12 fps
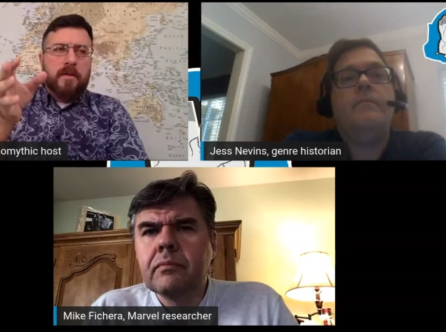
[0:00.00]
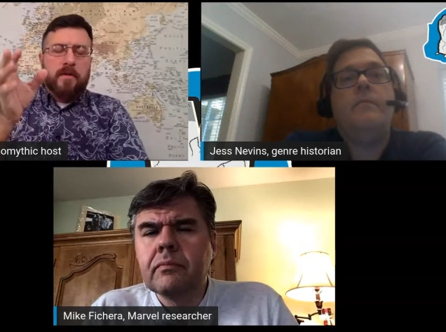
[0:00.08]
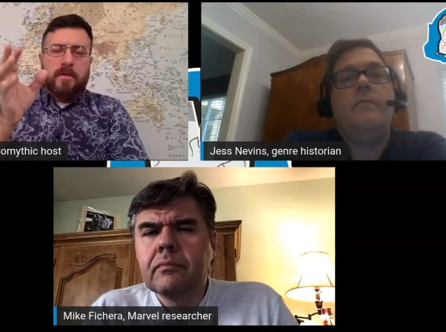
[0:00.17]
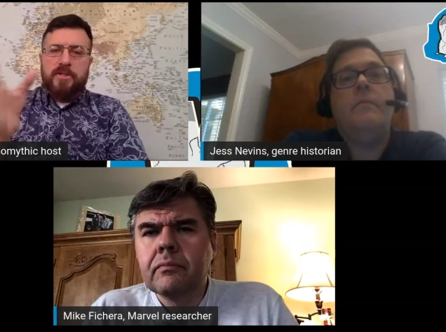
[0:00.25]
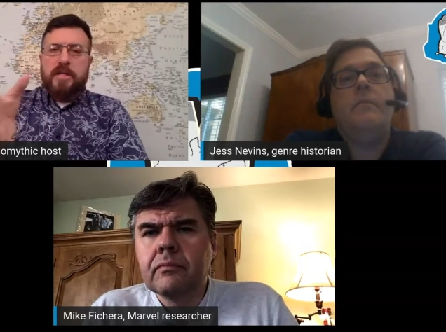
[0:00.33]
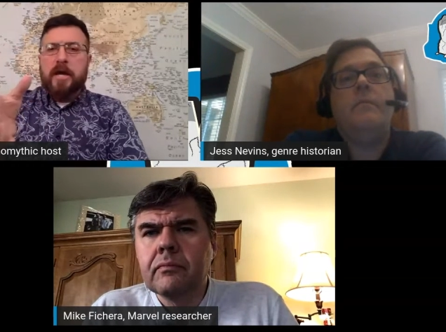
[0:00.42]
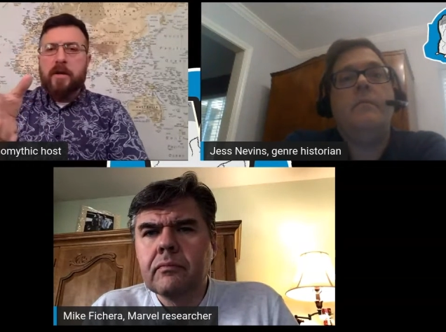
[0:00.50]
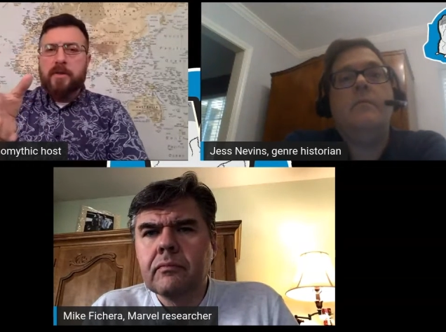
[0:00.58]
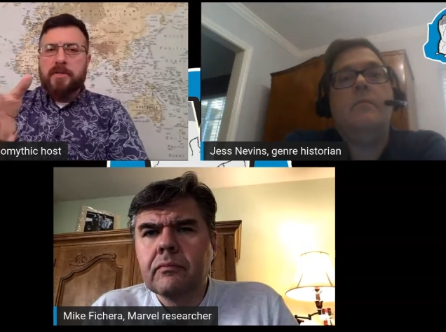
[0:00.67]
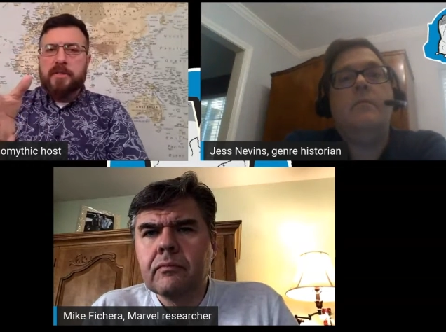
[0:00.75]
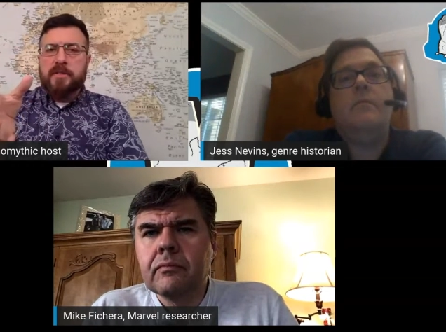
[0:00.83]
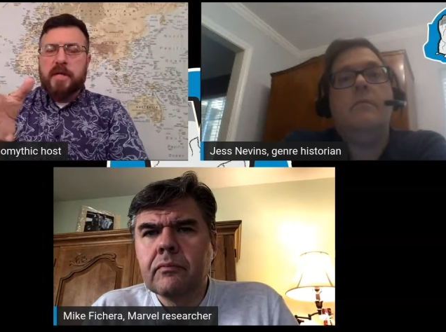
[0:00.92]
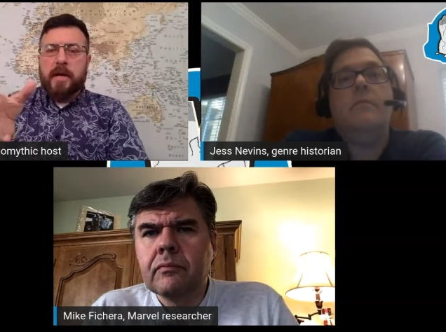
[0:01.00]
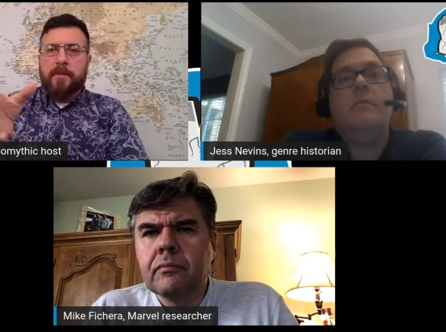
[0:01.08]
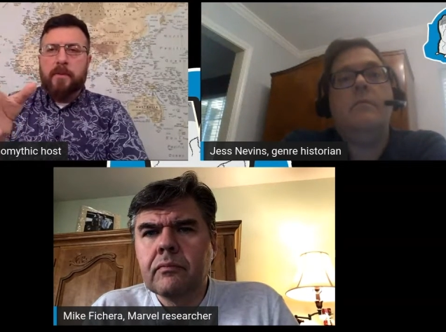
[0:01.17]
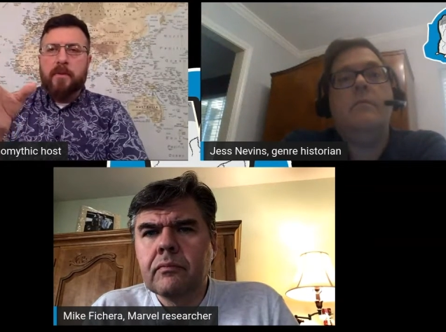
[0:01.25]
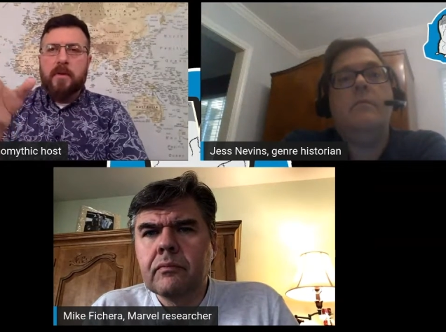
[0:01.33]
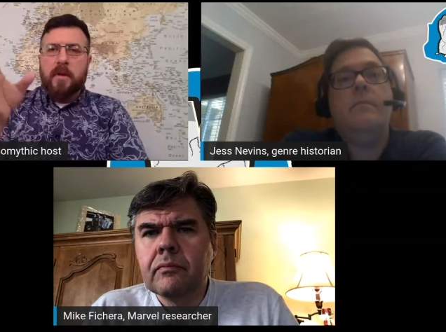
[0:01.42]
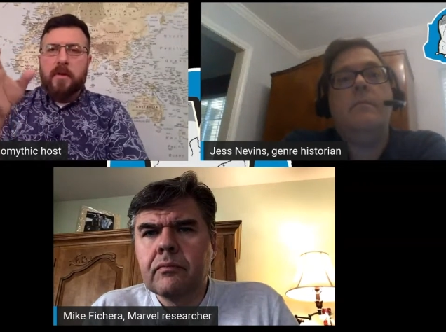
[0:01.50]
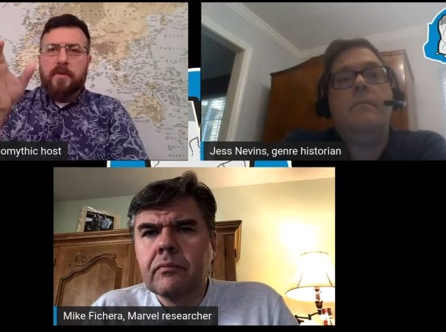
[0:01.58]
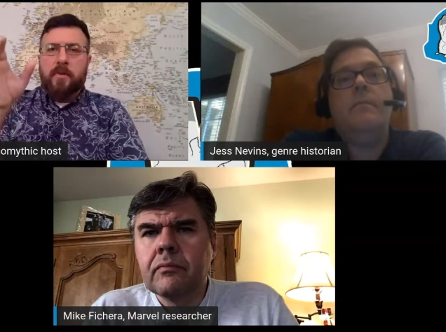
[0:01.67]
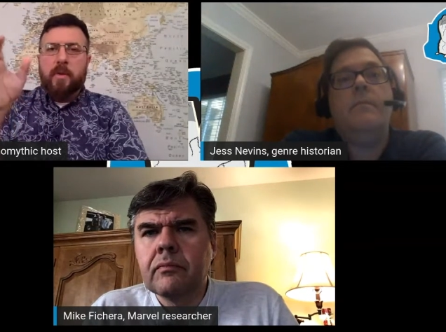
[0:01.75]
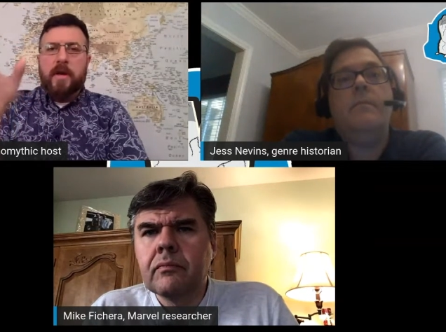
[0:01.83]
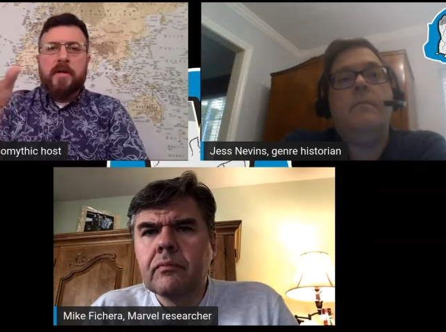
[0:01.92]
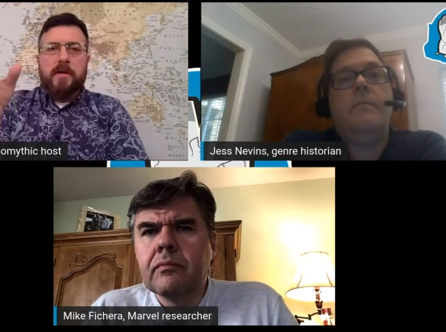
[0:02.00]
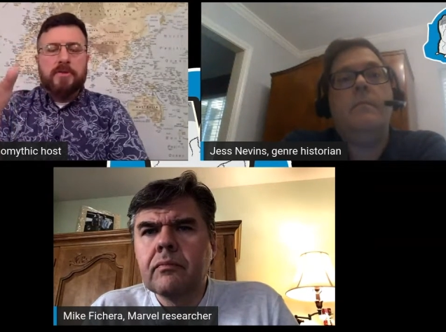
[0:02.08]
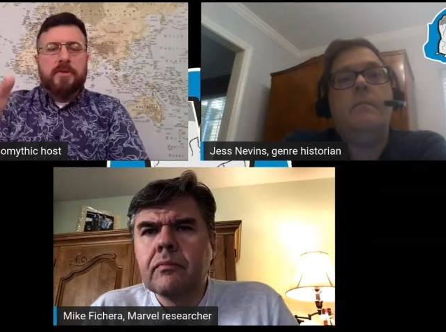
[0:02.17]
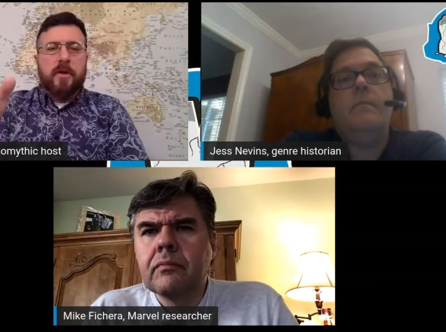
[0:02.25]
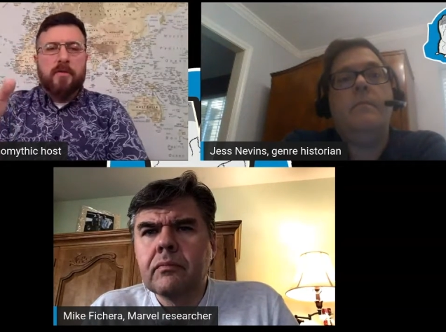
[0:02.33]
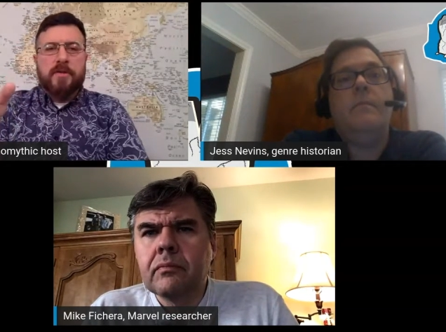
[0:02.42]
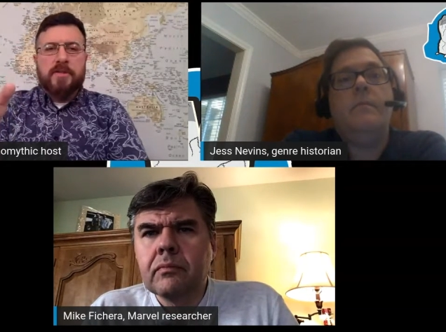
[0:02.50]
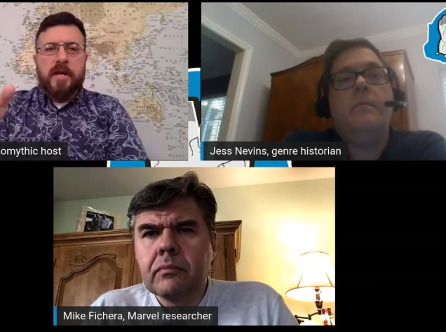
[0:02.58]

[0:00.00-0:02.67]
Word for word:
Speaker 1: you know the shadow as an example the radio show of The